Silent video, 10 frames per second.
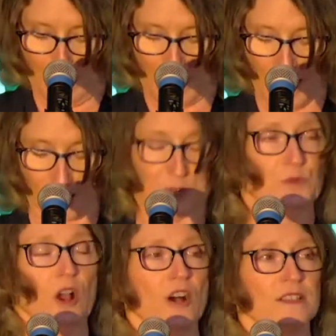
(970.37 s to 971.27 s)
My husband
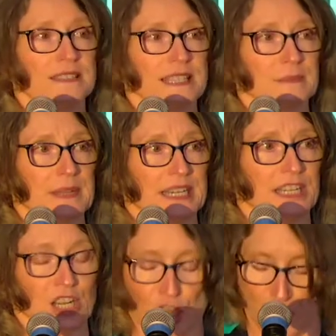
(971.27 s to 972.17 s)
Ross has been an
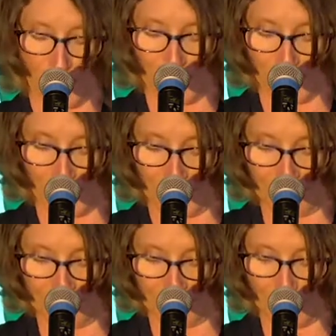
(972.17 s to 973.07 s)
encourager,
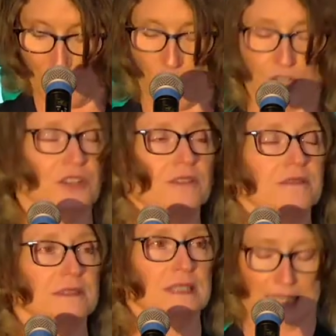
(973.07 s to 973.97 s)
partner,
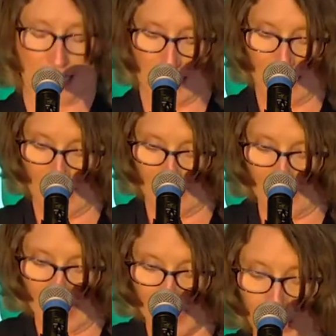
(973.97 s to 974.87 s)

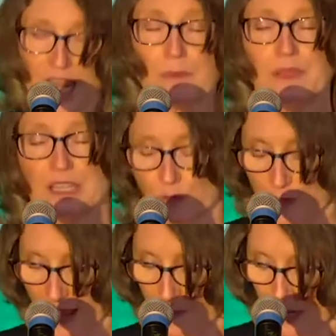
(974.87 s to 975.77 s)
and championed throughout my